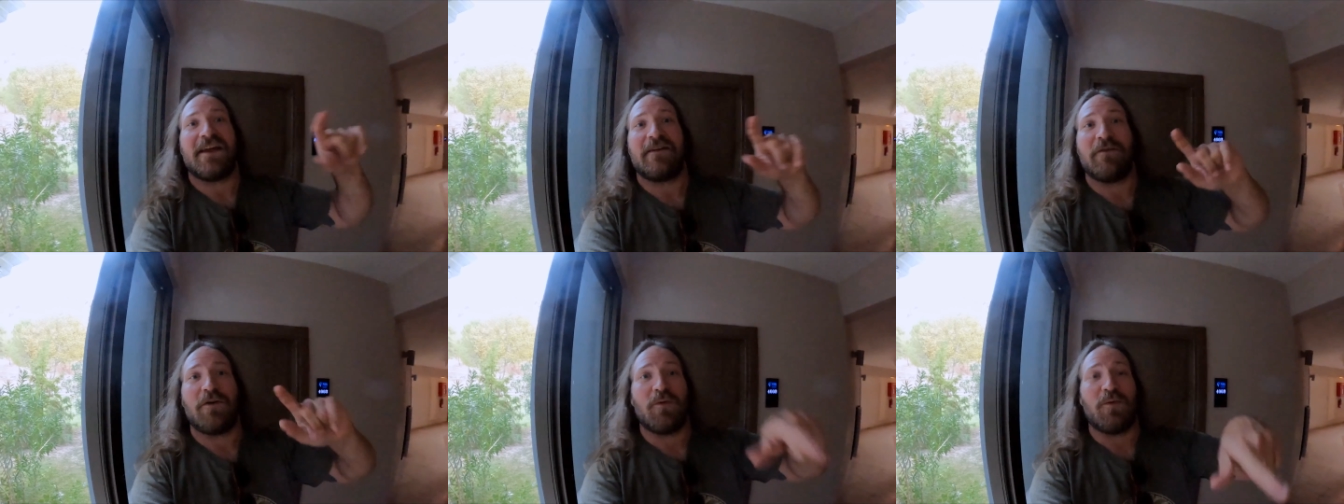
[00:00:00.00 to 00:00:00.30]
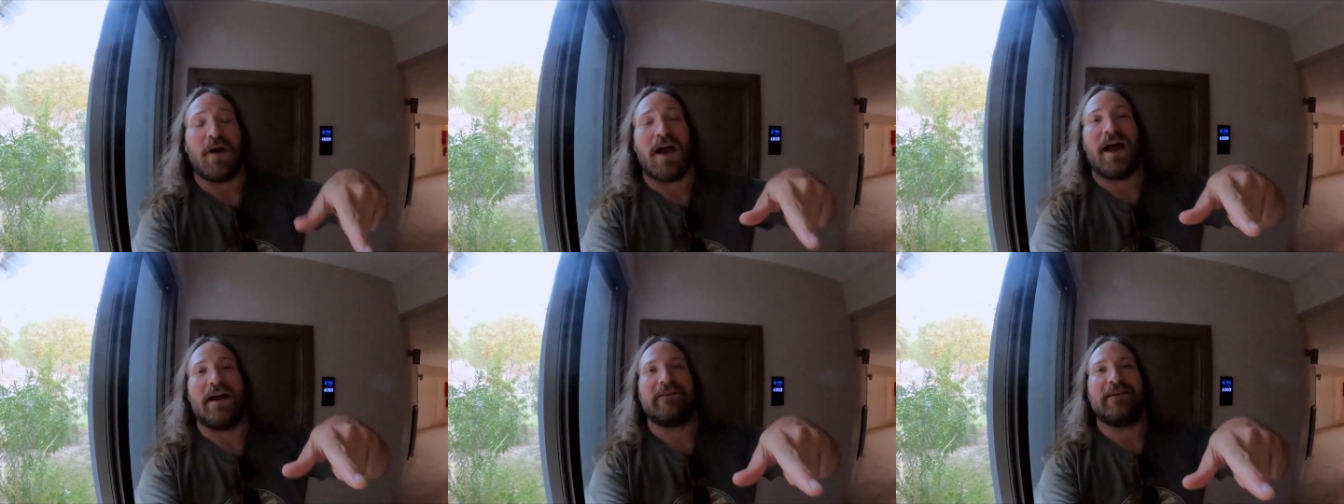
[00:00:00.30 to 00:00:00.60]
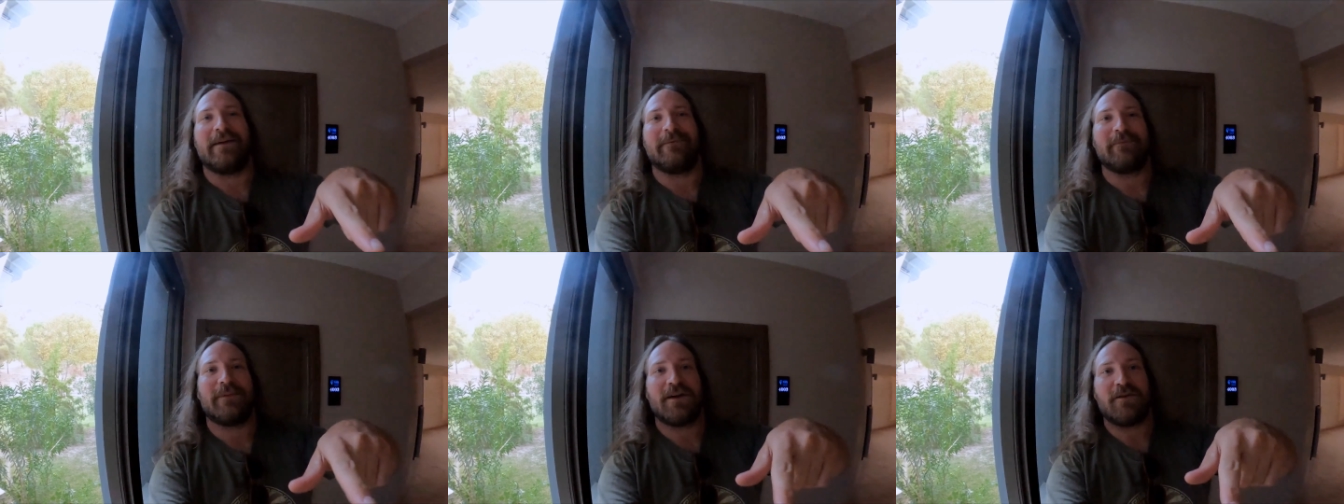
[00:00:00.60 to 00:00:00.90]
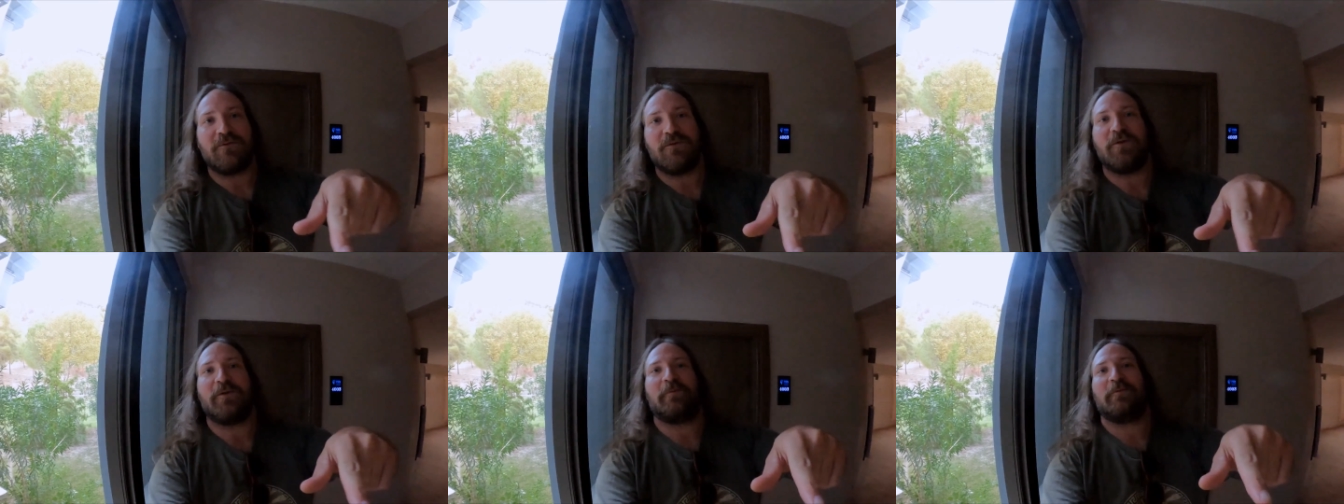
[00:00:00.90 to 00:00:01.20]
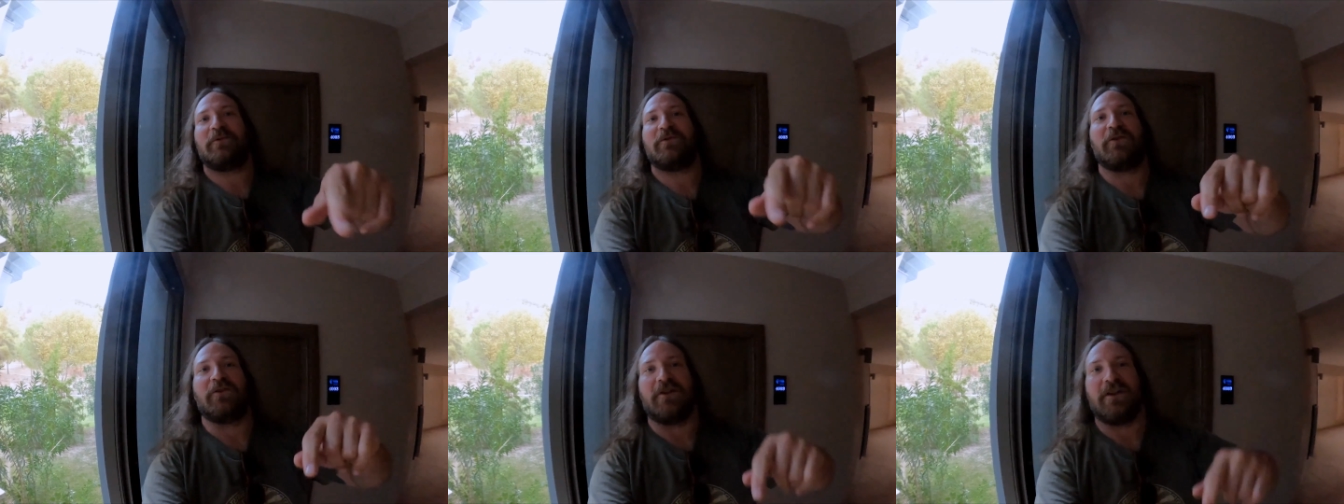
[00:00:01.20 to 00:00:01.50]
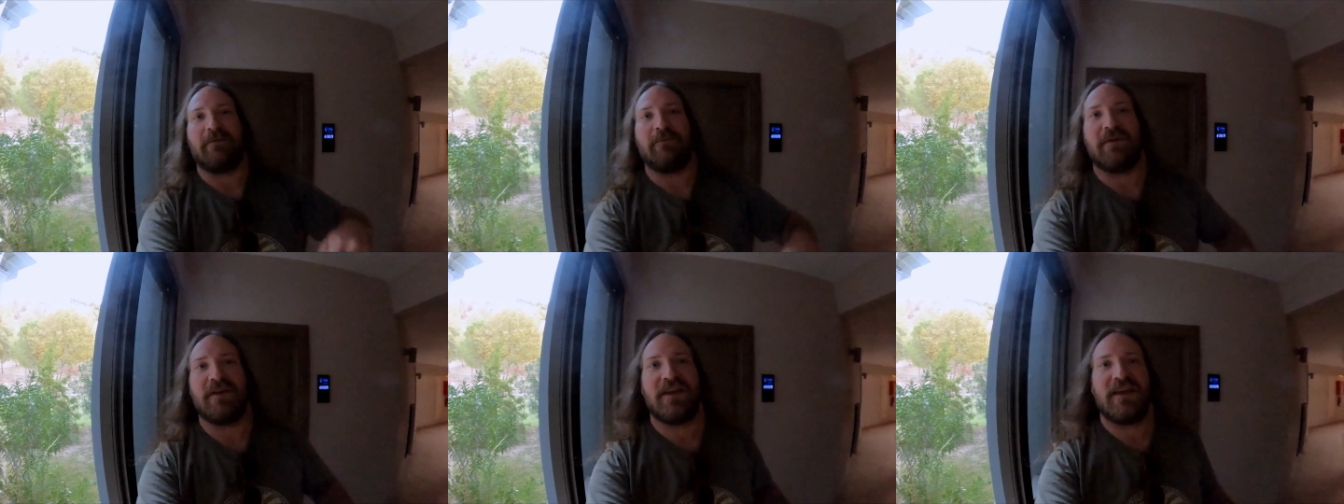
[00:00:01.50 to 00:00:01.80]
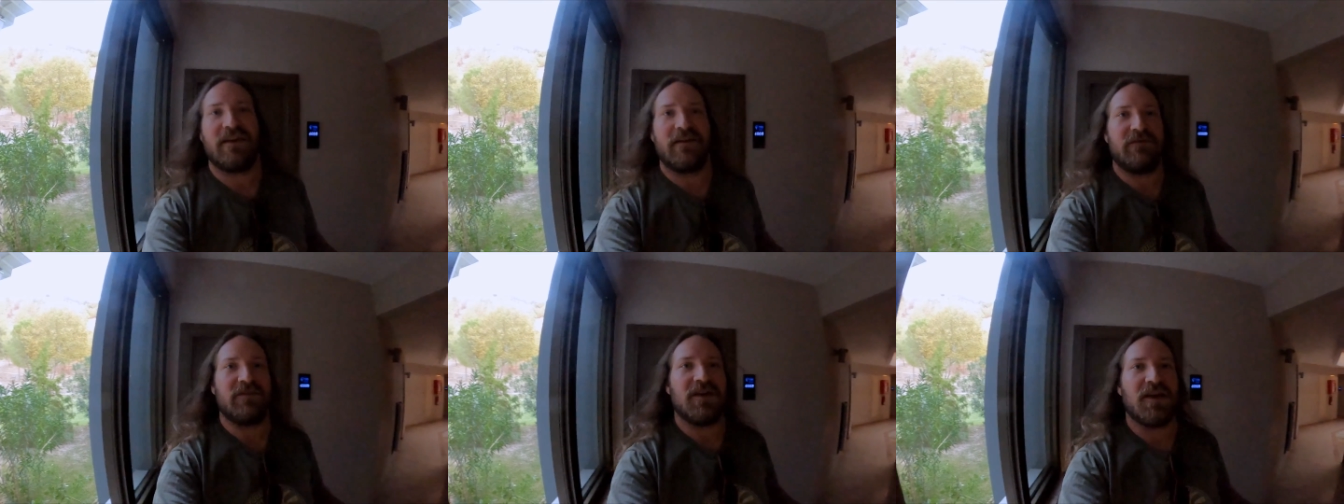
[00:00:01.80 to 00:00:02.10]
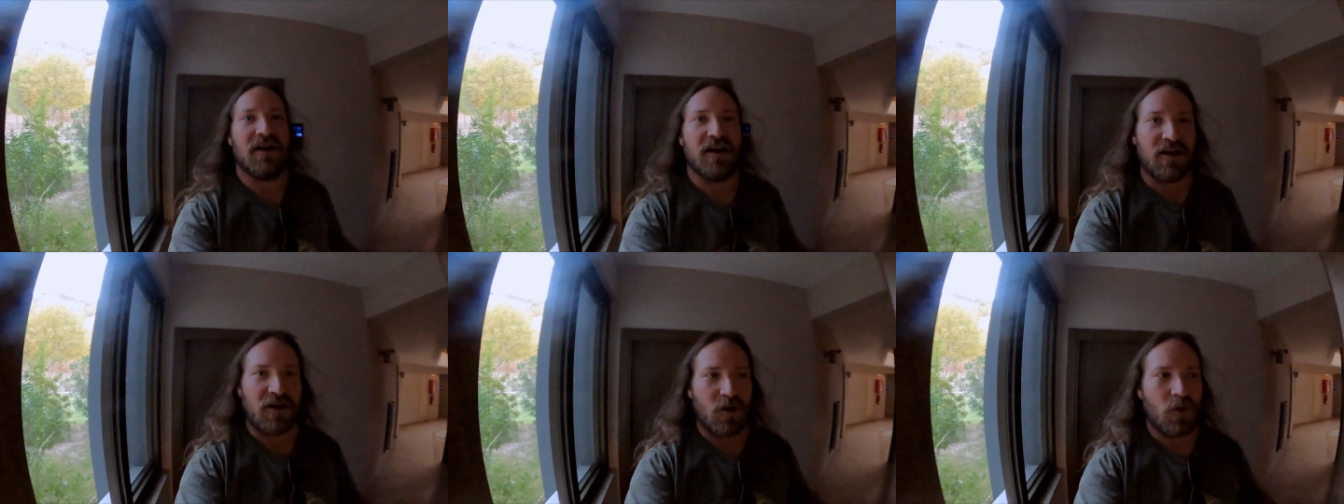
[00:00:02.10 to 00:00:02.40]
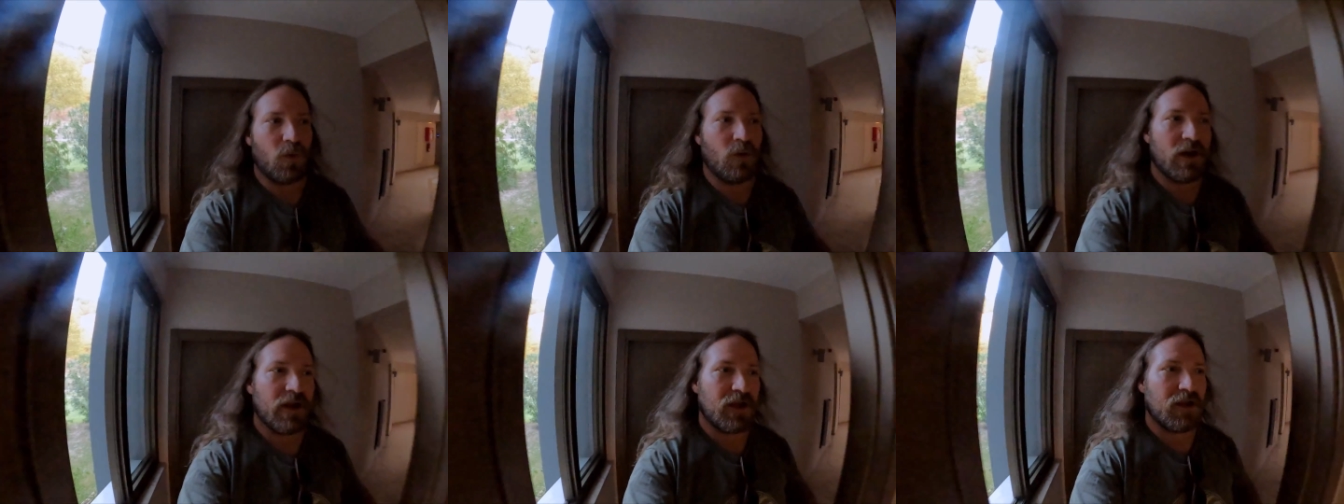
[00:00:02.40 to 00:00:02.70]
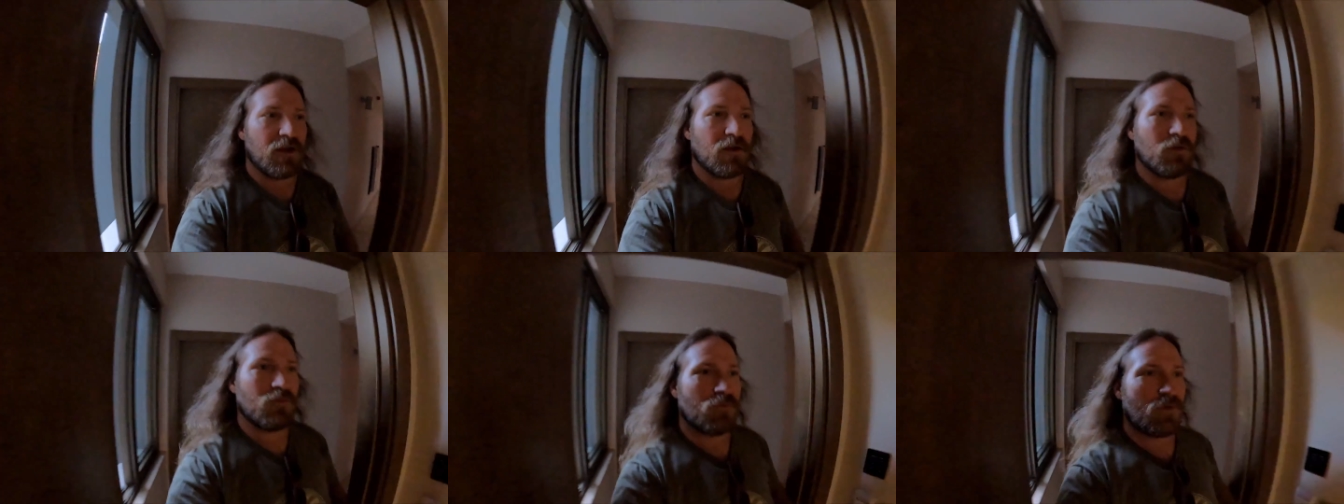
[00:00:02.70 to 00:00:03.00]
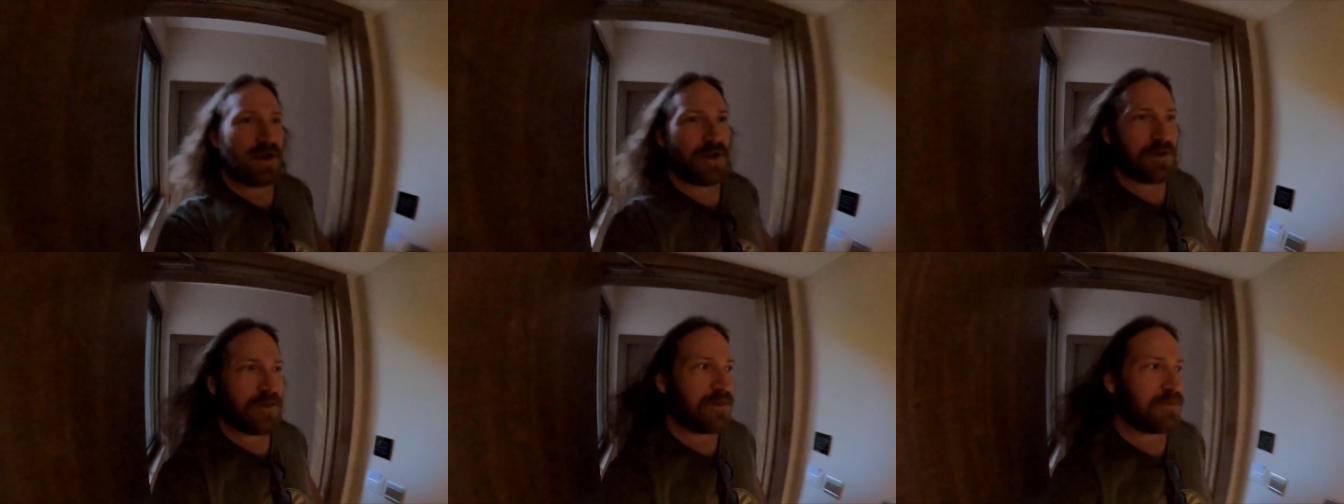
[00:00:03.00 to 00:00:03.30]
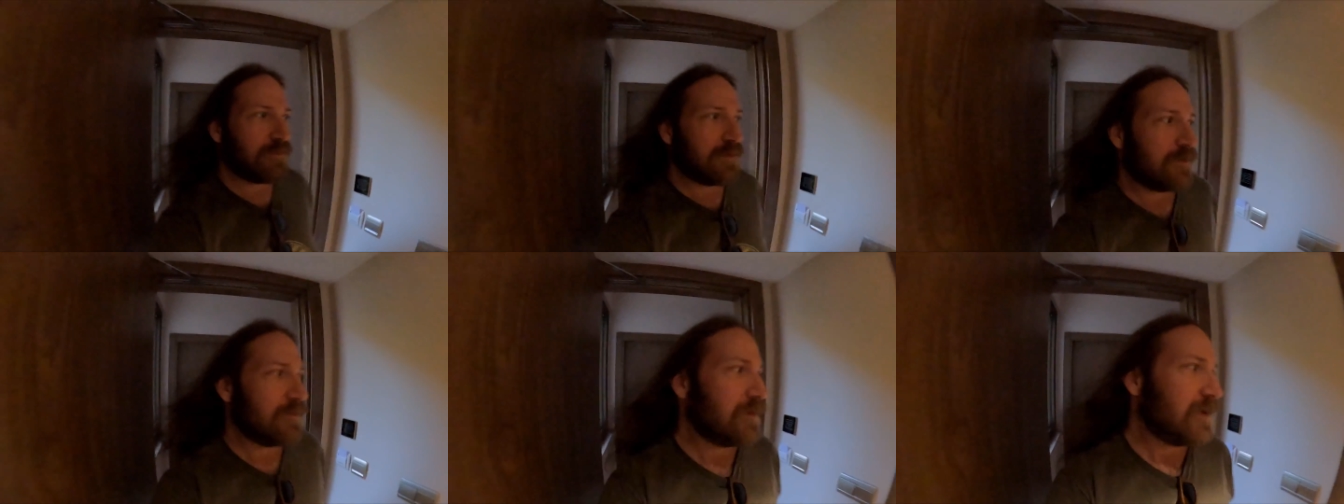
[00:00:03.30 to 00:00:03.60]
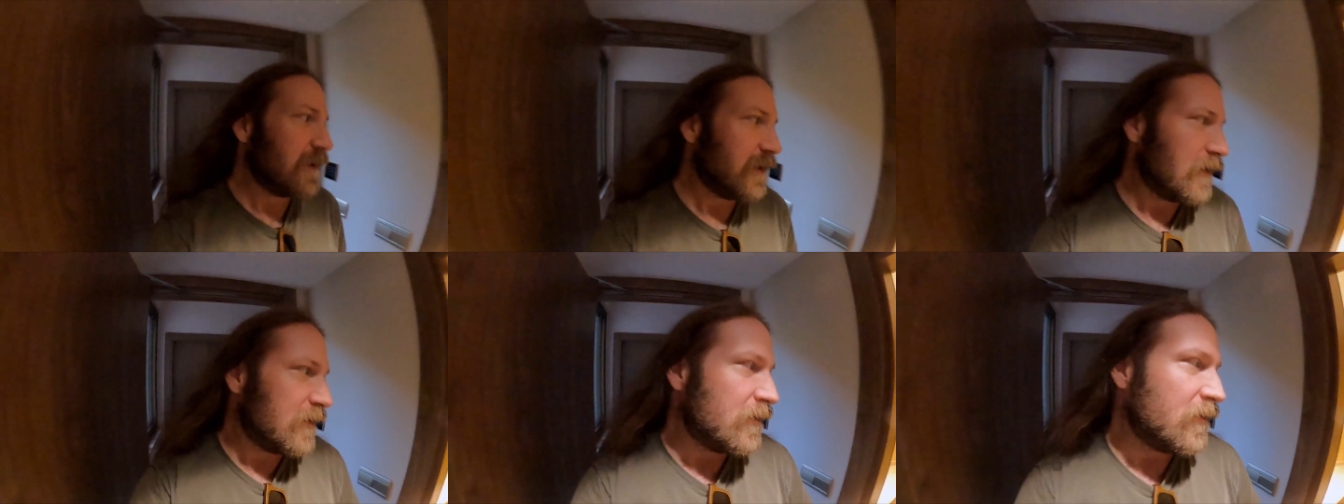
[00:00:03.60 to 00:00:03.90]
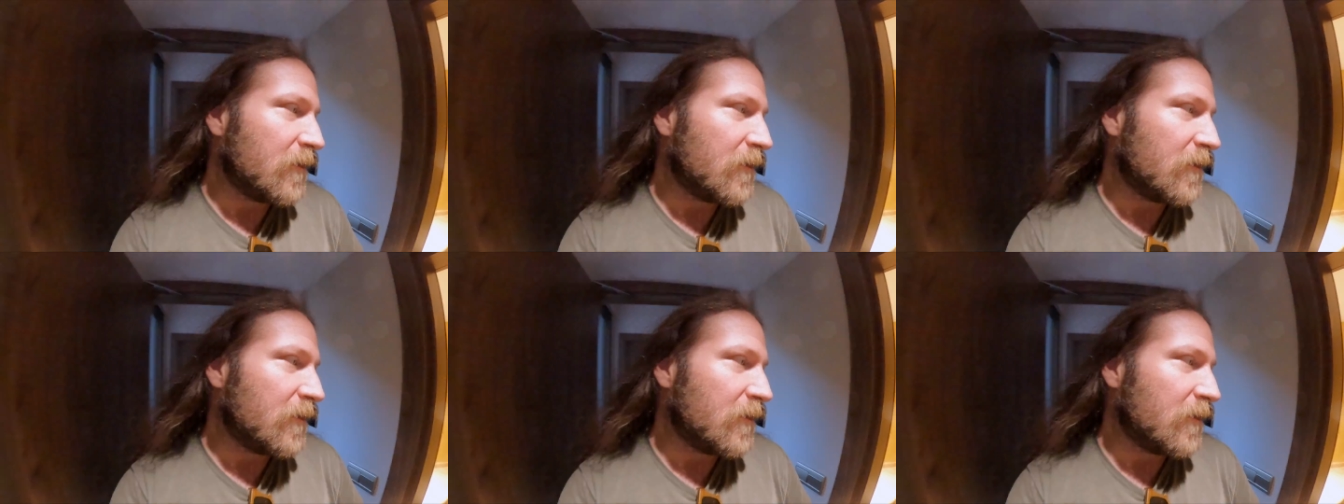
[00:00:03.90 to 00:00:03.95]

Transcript: I've arrived at my room, so let me give you a quick run through it.